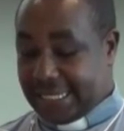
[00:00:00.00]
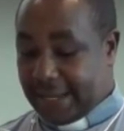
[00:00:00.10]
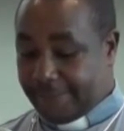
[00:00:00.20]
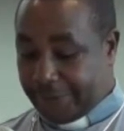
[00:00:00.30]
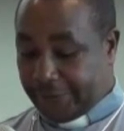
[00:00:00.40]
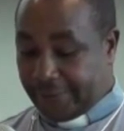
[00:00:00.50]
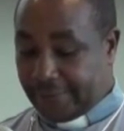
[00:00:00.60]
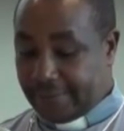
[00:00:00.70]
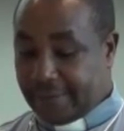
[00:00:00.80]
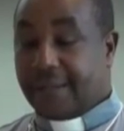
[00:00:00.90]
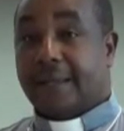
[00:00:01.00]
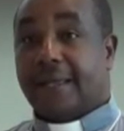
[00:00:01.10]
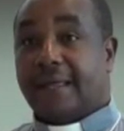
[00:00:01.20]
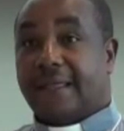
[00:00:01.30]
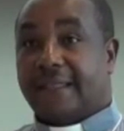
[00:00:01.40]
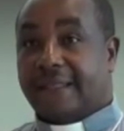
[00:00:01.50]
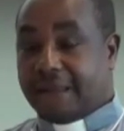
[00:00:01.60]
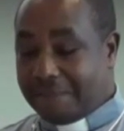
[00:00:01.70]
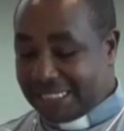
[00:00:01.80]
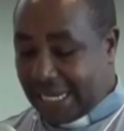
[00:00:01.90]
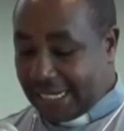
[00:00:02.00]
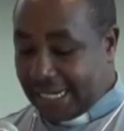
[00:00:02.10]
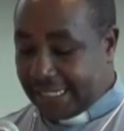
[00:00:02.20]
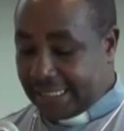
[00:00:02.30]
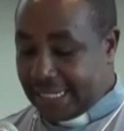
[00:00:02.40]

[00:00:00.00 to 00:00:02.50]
April, they massacred